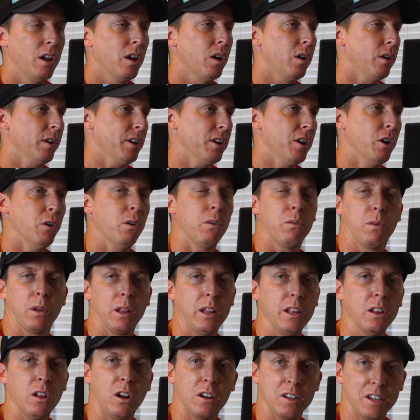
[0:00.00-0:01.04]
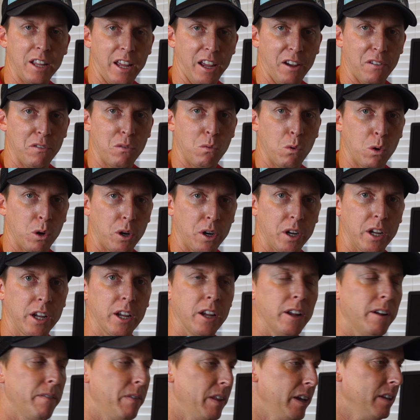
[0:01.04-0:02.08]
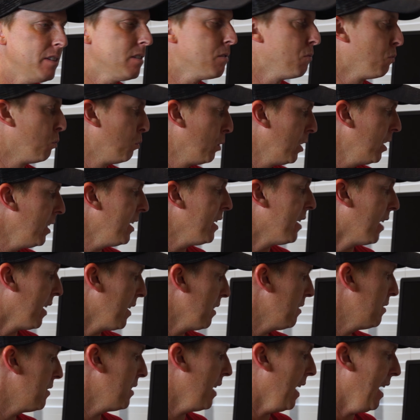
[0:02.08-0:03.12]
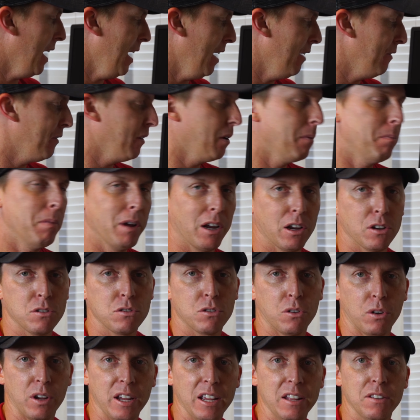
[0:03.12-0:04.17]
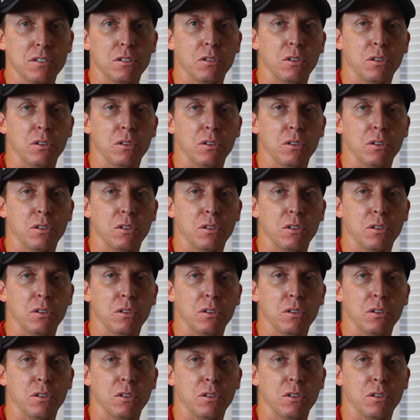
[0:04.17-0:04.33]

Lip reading: or, a really long day of work, it's really nice to have a bigger screen.